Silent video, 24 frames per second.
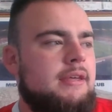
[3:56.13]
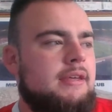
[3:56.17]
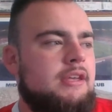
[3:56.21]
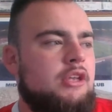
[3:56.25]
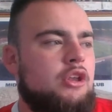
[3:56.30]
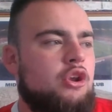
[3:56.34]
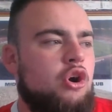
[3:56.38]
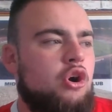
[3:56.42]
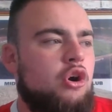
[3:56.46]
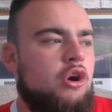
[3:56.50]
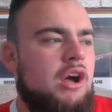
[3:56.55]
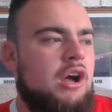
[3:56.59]

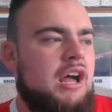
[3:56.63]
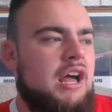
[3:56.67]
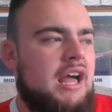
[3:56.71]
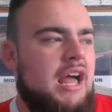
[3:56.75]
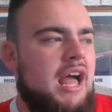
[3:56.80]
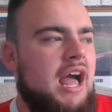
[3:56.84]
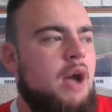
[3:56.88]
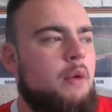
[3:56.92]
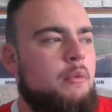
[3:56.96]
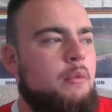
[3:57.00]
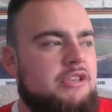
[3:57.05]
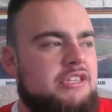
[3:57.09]
You know,
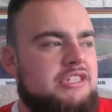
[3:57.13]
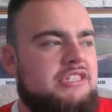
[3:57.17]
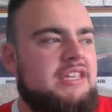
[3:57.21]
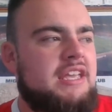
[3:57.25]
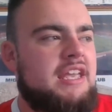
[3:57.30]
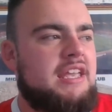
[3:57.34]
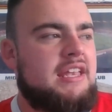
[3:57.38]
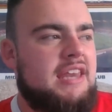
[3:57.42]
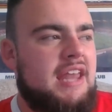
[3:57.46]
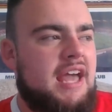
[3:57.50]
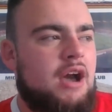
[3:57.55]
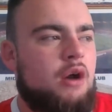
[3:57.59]
I would
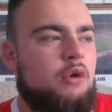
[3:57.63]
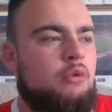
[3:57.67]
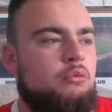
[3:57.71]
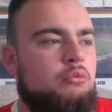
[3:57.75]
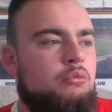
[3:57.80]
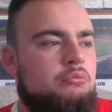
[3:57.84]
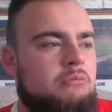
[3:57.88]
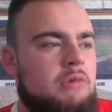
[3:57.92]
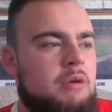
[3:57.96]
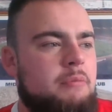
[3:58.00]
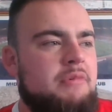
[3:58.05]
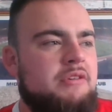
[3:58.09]
say now,
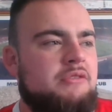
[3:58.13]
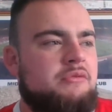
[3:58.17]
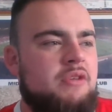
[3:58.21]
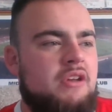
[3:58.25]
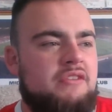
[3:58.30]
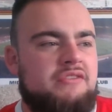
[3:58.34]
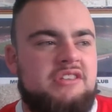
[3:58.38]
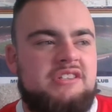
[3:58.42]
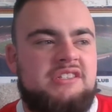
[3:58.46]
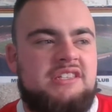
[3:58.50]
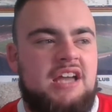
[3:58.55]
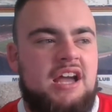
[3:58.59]
maybe we
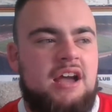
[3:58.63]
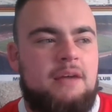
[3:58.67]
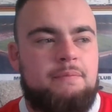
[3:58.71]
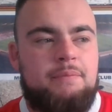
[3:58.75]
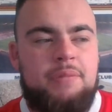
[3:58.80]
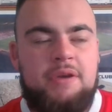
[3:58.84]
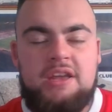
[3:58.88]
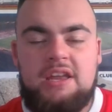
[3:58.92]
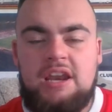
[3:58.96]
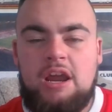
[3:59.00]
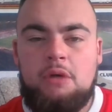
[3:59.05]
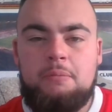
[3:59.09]
have to start
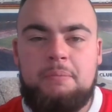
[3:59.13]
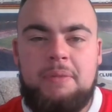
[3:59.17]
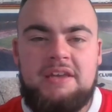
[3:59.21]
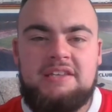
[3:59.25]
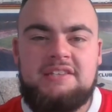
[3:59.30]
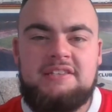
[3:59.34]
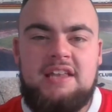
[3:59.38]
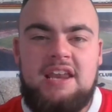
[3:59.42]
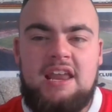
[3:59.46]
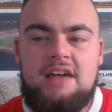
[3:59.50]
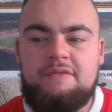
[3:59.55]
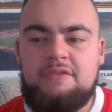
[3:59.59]
picking our
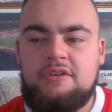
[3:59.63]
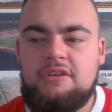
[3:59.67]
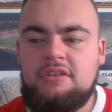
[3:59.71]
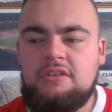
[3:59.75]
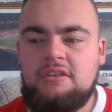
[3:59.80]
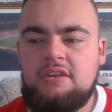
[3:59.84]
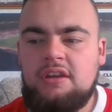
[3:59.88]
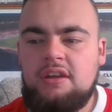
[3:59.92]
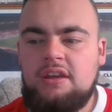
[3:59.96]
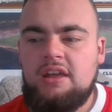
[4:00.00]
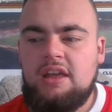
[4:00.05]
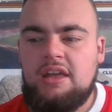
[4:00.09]
best
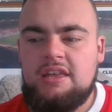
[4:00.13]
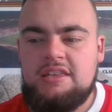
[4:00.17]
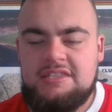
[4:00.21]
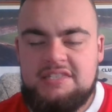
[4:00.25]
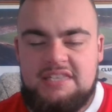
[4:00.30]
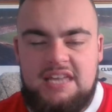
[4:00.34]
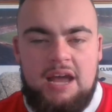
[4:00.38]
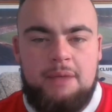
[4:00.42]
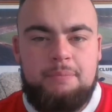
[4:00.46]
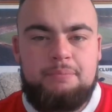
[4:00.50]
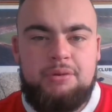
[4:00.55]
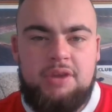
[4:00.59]
11 and
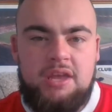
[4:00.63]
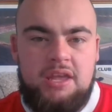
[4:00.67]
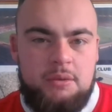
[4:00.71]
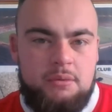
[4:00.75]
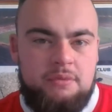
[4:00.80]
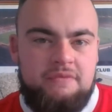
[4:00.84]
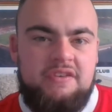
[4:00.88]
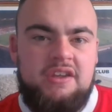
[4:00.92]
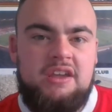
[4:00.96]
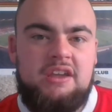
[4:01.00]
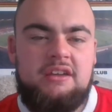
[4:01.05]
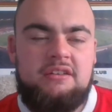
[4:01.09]
start playing
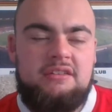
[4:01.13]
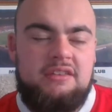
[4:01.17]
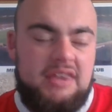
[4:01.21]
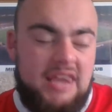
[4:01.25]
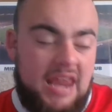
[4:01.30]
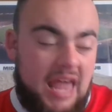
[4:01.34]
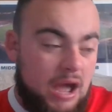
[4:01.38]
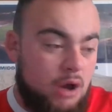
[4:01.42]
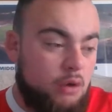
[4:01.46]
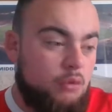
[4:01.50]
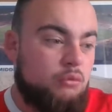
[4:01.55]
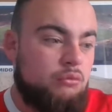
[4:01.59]
with it
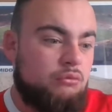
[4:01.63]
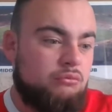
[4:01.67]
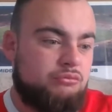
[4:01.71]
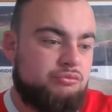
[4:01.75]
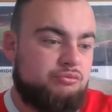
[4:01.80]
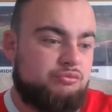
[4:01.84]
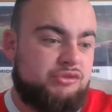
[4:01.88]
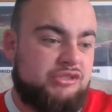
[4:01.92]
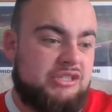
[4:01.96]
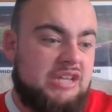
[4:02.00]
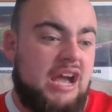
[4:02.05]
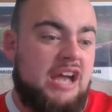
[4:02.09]
now,
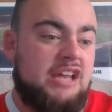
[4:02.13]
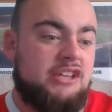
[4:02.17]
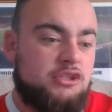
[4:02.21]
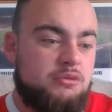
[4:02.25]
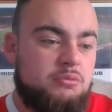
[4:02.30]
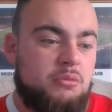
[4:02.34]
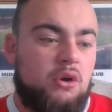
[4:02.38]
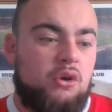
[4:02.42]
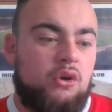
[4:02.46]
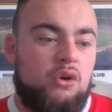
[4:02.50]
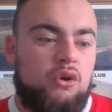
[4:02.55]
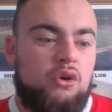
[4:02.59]
starting
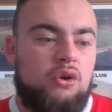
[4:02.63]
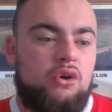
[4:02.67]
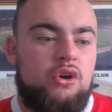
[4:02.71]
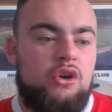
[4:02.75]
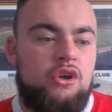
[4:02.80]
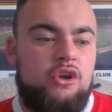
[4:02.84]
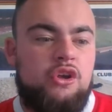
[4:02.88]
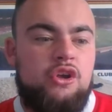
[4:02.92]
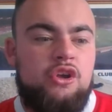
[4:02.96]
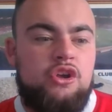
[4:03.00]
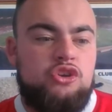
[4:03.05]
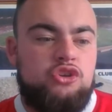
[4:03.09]
tomorrow,
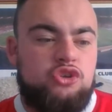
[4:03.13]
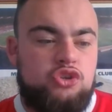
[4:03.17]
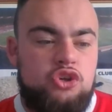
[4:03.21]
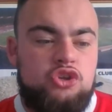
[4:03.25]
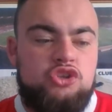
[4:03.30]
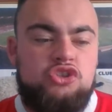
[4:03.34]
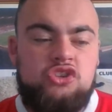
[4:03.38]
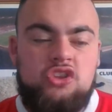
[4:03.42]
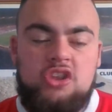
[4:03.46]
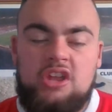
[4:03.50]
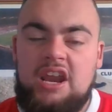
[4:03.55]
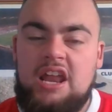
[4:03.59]

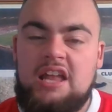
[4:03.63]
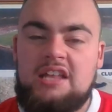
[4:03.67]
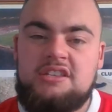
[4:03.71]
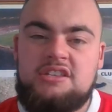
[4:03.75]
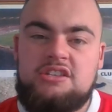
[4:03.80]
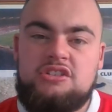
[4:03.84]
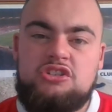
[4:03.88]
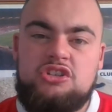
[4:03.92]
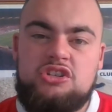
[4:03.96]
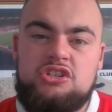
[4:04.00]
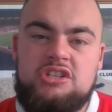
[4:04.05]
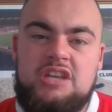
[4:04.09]
just so the
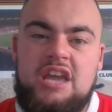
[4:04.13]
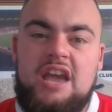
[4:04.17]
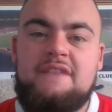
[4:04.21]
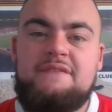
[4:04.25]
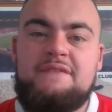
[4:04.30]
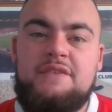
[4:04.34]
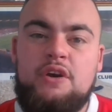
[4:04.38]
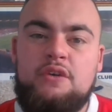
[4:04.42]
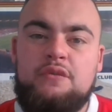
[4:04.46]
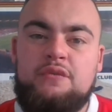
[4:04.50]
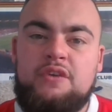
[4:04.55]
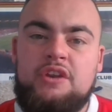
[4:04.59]
lads just get a
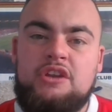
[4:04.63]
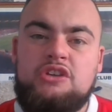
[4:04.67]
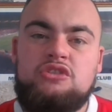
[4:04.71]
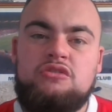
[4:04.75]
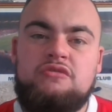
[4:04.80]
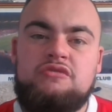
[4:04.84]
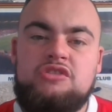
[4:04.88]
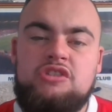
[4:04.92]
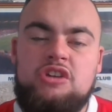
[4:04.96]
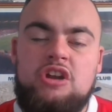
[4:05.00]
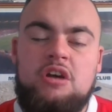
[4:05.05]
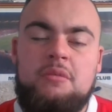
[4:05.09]
feel for each
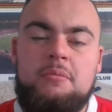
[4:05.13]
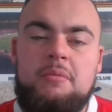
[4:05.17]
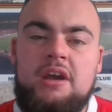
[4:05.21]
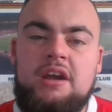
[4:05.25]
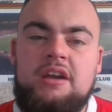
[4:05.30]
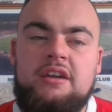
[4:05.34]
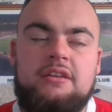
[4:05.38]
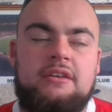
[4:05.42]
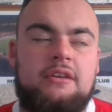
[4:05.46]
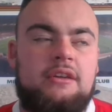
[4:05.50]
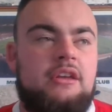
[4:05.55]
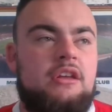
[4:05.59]
other, do you know what I
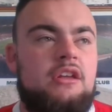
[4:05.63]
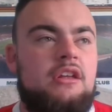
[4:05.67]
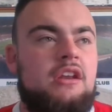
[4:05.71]
mean?